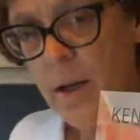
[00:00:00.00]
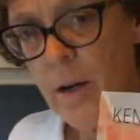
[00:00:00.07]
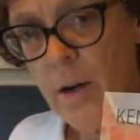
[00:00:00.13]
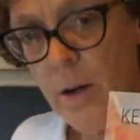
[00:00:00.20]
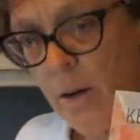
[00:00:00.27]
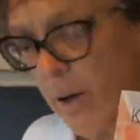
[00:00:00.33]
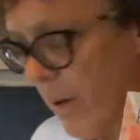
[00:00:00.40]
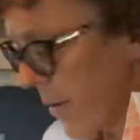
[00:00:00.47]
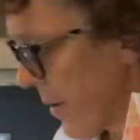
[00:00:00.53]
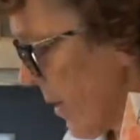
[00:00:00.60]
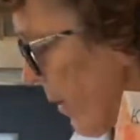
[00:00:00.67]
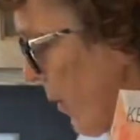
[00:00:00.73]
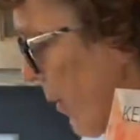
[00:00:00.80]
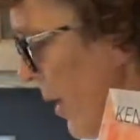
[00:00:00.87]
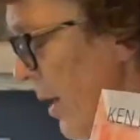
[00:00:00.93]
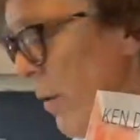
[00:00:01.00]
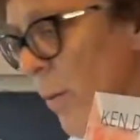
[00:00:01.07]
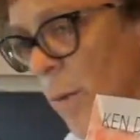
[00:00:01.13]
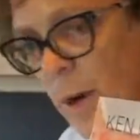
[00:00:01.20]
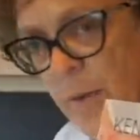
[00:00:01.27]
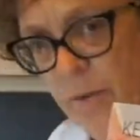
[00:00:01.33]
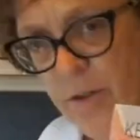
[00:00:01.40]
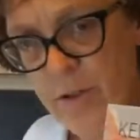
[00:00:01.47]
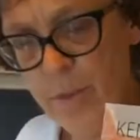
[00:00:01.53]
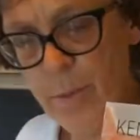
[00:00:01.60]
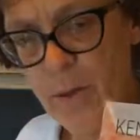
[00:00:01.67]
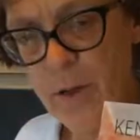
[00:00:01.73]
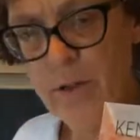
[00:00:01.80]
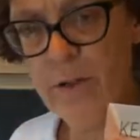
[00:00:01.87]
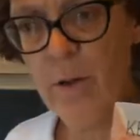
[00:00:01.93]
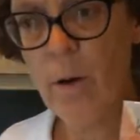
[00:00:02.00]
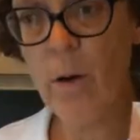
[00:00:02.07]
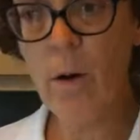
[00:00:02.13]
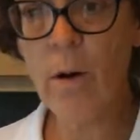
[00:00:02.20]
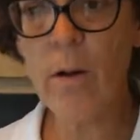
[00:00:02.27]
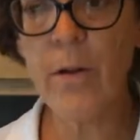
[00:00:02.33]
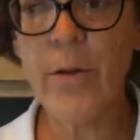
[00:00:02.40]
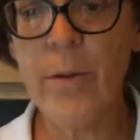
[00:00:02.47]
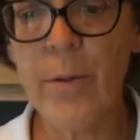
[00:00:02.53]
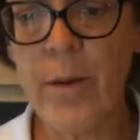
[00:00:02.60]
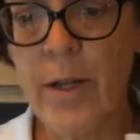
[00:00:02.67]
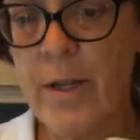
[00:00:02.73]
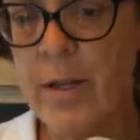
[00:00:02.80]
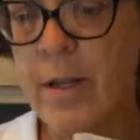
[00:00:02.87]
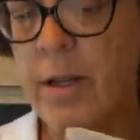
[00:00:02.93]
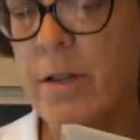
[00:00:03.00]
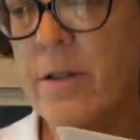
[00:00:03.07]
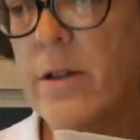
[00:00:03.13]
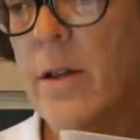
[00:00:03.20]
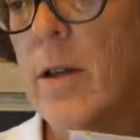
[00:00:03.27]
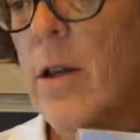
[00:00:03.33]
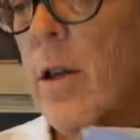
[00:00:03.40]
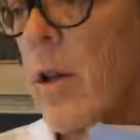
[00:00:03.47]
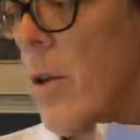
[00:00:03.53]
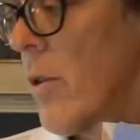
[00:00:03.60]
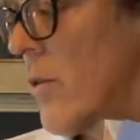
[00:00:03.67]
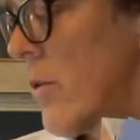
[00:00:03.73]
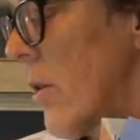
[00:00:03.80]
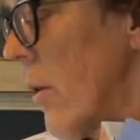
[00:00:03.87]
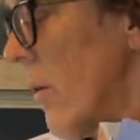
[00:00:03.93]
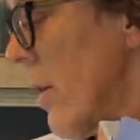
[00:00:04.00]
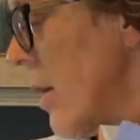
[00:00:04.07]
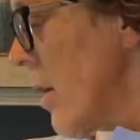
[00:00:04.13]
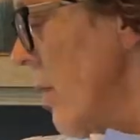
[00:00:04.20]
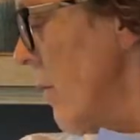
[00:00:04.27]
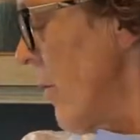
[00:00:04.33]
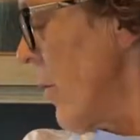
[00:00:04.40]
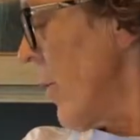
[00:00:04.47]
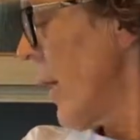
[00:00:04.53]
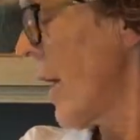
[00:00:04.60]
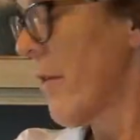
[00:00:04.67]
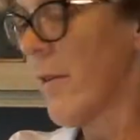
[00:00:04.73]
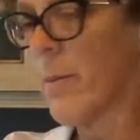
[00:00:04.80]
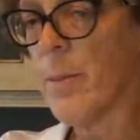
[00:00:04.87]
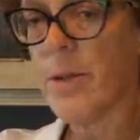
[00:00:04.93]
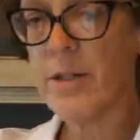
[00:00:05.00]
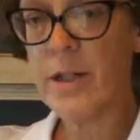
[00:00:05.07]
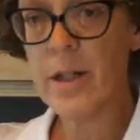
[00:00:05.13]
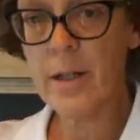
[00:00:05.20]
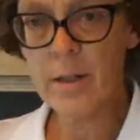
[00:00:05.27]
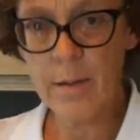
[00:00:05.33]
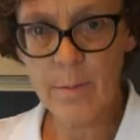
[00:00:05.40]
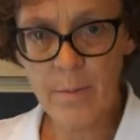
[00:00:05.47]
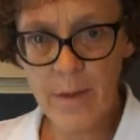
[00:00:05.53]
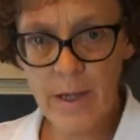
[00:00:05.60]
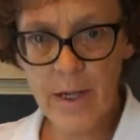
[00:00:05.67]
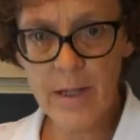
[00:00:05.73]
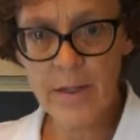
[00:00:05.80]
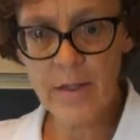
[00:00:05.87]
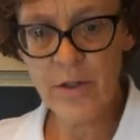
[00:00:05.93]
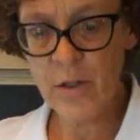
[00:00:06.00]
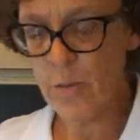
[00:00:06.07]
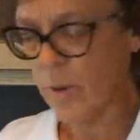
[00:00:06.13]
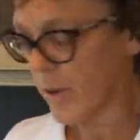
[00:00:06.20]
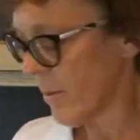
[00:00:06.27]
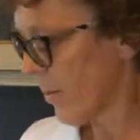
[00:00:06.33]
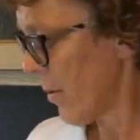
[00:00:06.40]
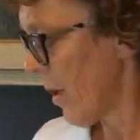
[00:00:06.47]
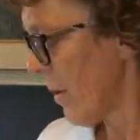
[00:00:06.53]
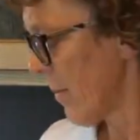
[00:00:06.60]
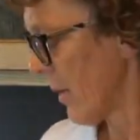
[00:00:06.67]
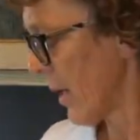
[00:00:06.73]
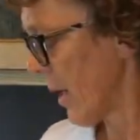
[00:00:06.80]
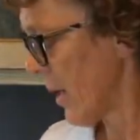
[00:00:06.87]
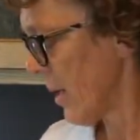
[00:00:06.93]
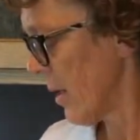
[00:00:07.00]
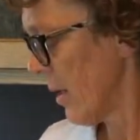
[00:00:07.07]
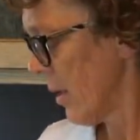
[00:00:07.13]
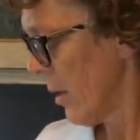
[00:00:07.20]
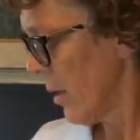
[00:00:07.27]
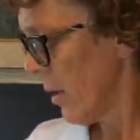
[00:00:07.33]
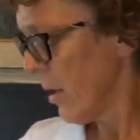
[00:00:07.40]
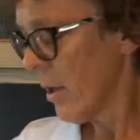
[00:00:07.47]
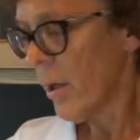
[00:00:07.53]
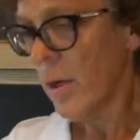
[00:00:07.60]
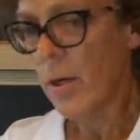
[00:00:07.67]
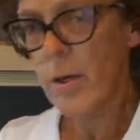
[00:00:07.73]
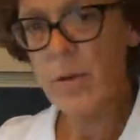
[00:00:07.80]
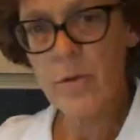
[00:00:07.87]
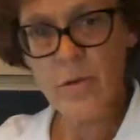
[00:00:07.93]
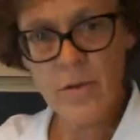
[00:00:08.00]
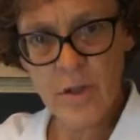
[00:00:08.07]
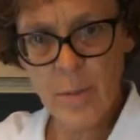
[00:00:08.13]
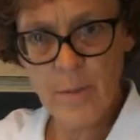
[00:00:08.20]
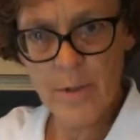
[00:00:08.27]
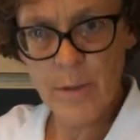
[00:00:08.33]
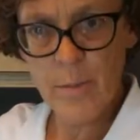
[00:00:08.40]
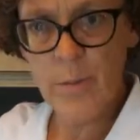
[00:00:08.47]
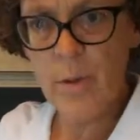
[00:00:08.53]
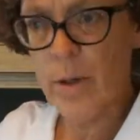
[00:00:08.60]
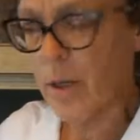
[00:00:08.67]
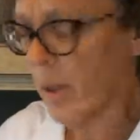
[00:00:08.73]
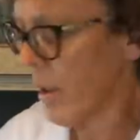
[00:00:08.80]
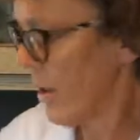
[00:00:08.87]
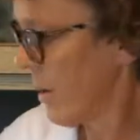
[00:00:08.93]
are they're great reference books, all 3 of these. So if you have a particular plant that you want to propagate, you just come to the book